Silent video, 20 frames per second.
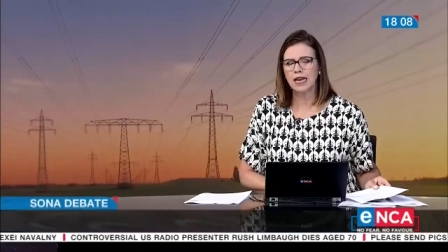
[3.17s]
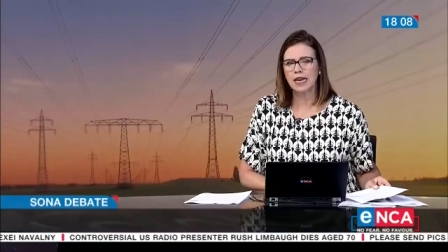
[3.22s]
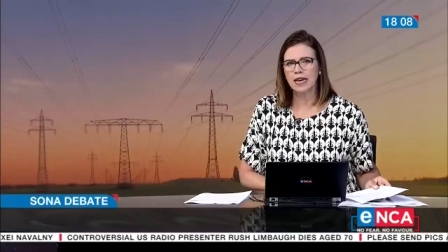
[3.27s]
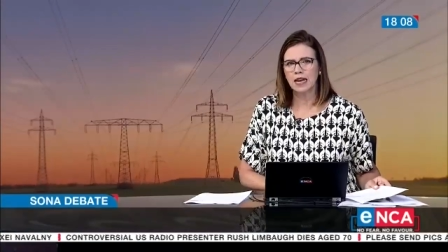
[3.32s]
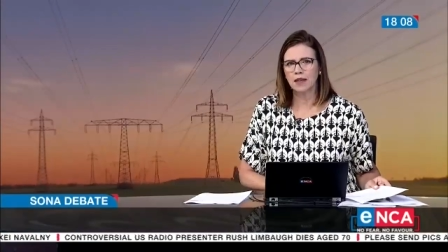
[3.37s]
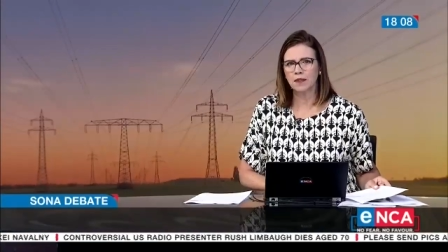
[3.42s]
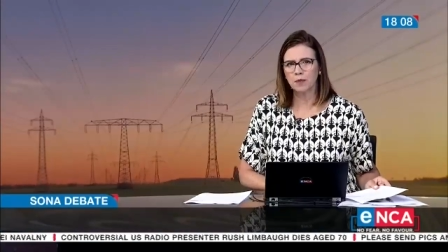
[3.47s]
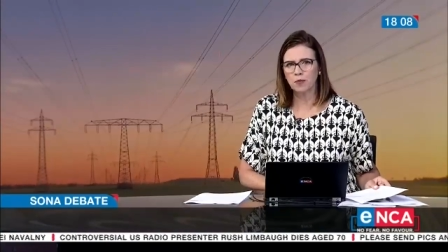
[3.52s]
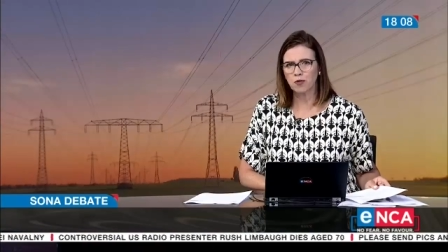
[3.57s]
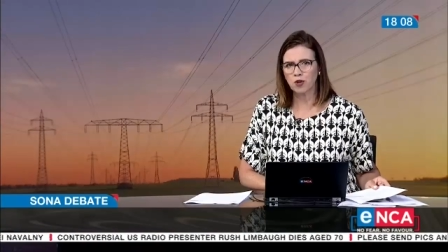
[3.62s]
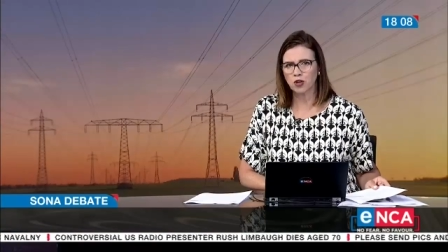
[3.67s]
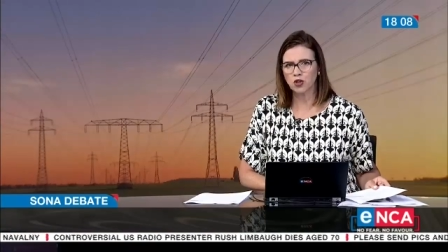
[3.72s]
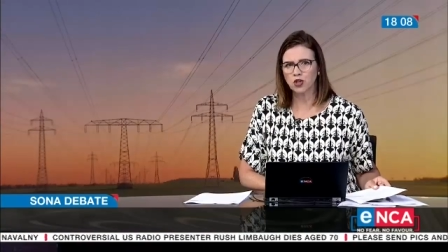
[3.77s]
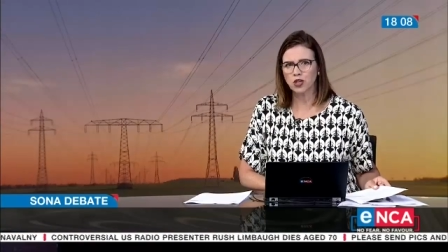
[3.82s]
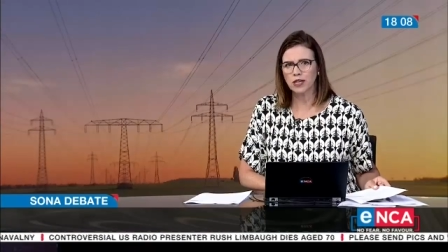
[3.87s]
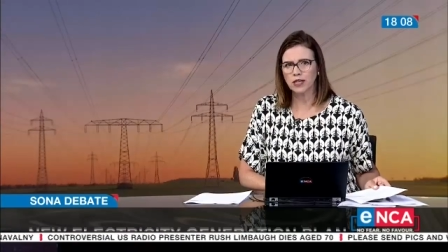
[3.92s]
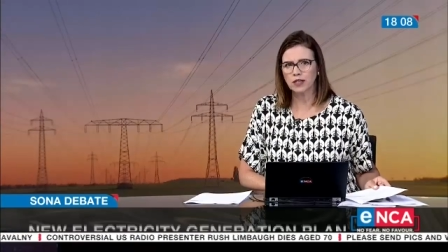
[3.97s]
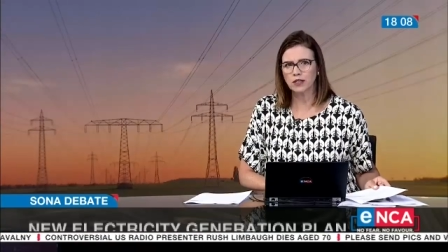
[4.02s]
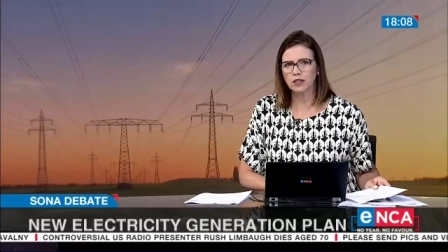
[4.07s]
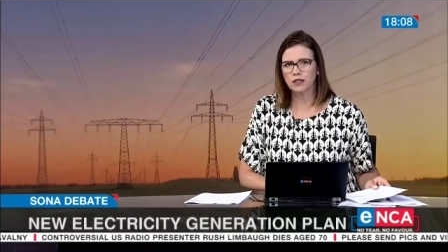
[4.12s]
another
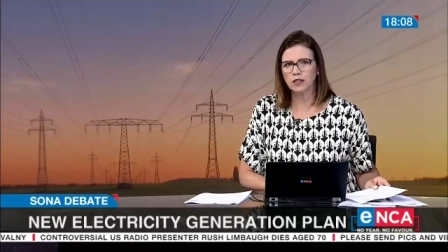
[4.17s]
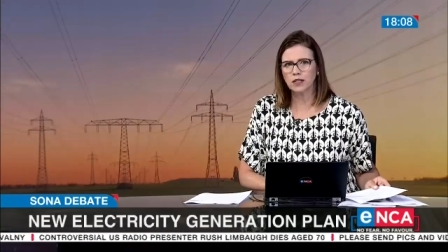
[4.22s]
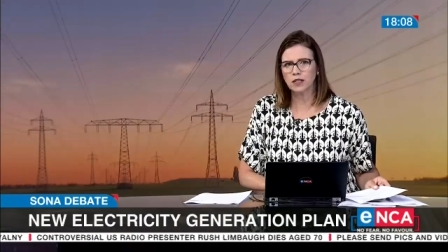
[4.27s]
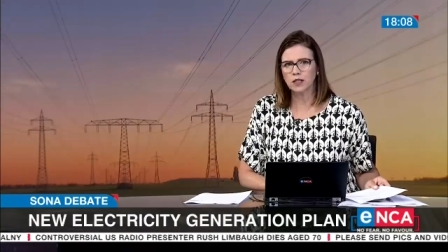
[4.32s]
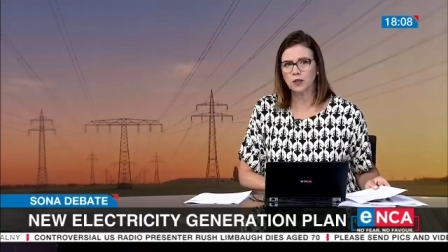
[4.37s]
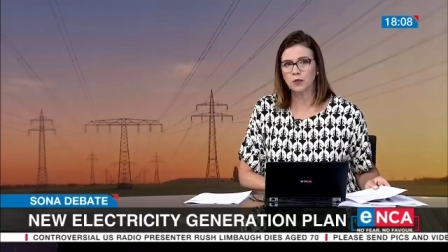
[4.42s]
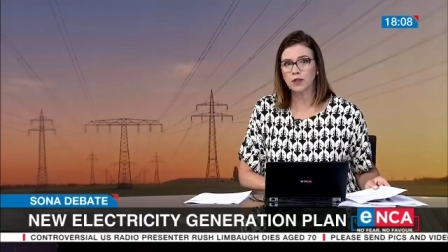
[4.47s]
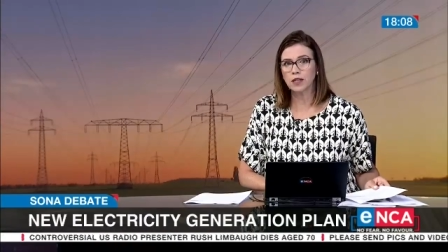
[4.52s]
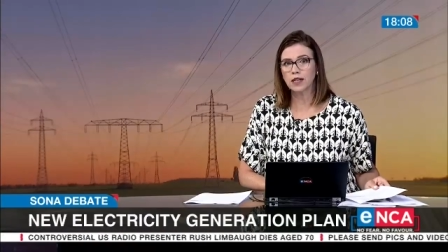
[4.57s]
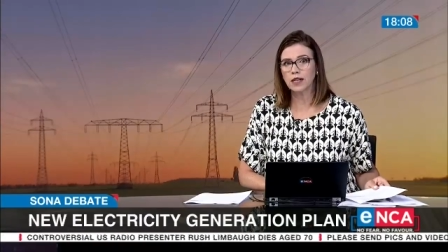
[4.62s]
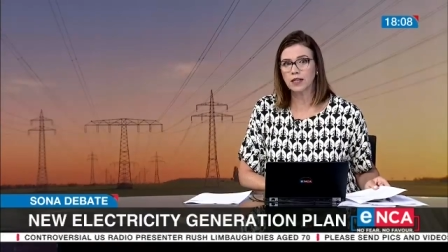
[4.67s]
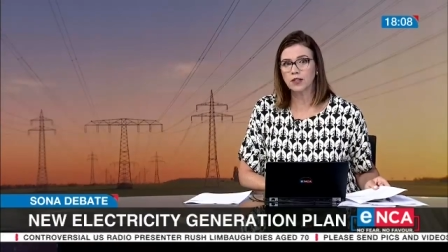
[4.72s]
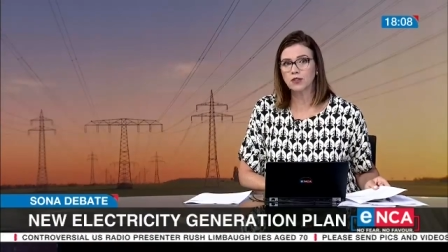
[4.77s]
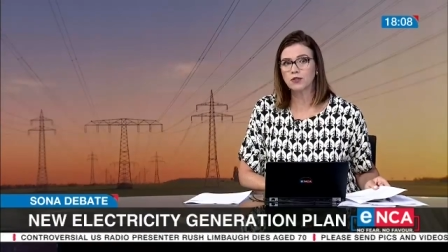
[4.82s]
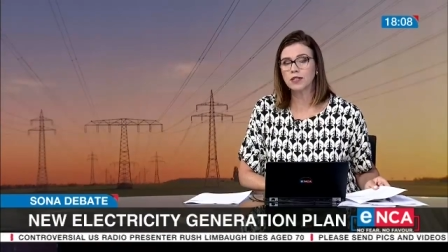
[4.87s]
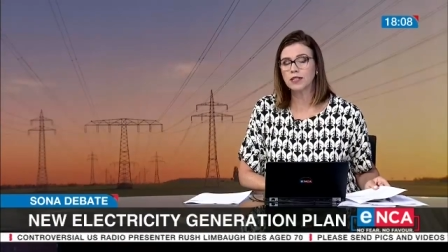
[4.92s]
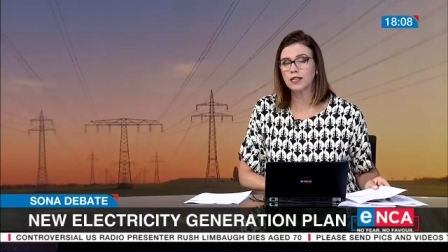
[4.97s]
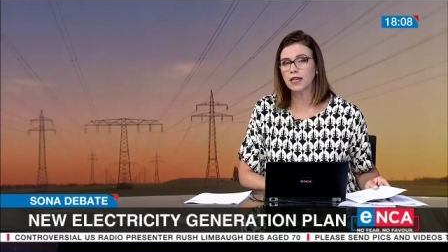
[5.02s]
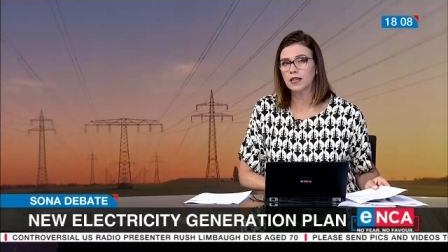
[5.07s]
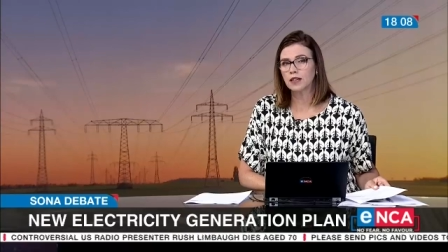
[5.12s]
project to deal with the
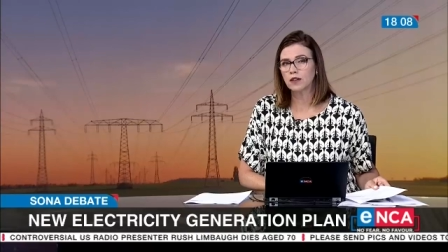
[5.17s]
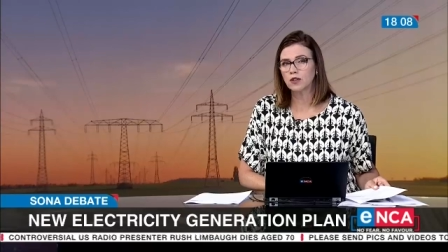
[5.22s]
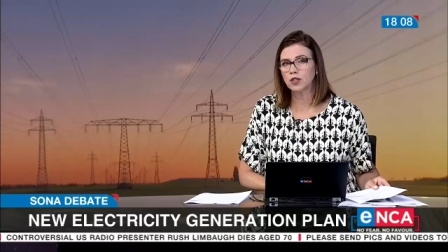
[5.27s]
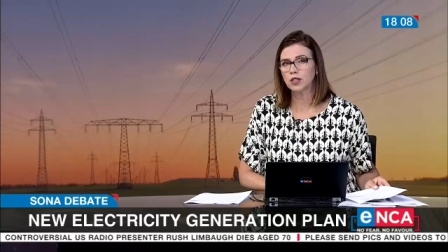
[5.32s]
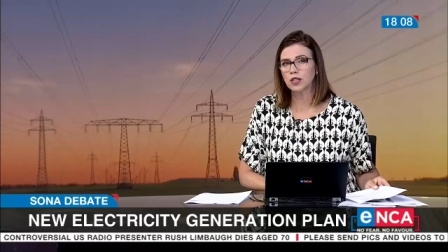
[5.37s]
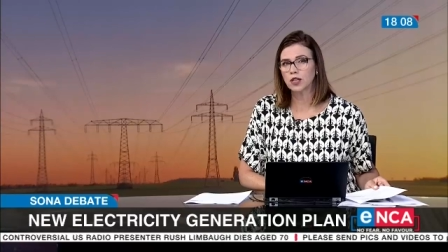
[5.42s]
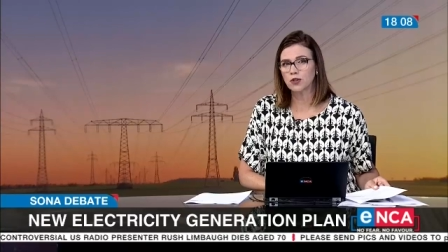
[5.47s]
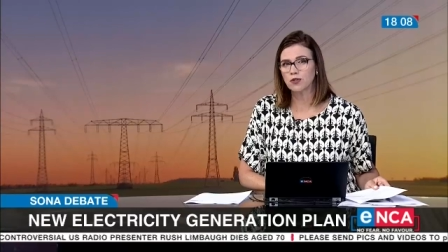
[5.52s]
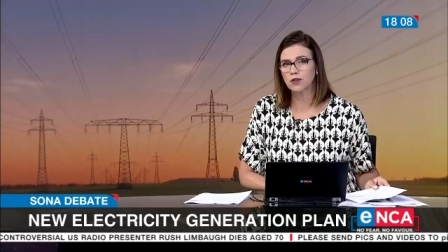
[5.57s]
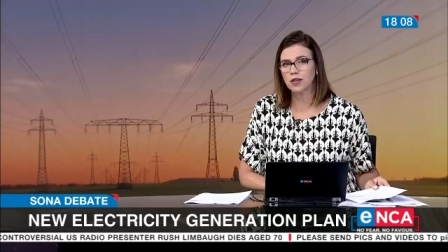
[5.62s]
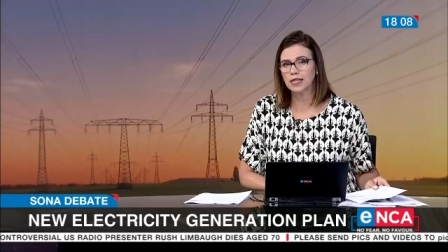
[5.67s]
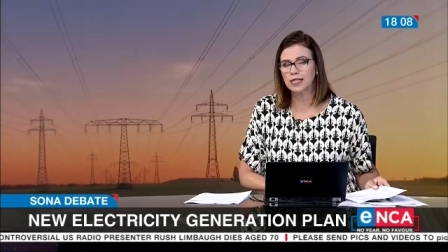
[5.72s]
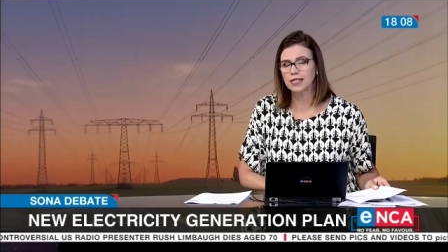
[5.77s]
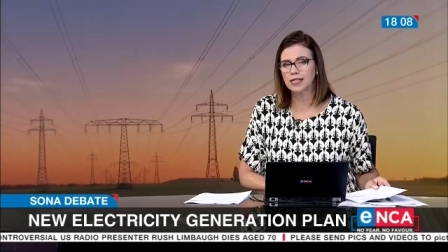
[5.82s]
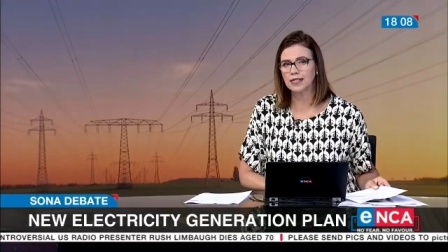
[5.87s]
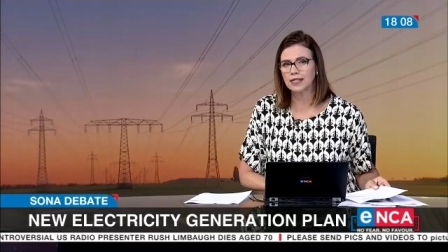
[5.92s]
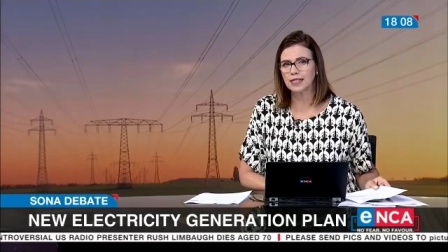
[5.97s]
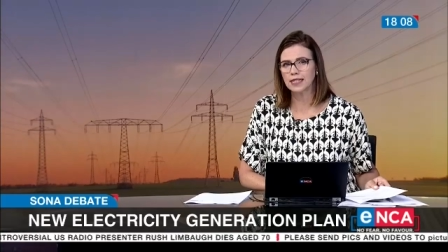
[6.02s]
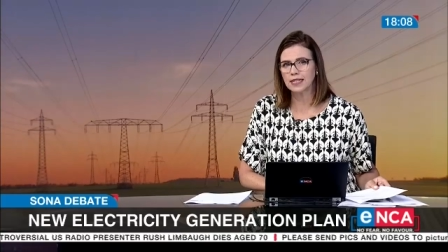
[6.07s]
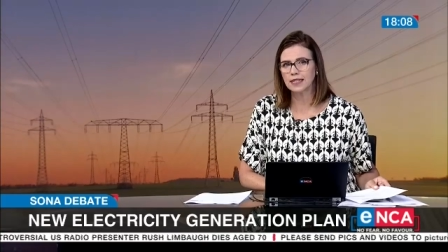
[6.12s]
country's energy crisis.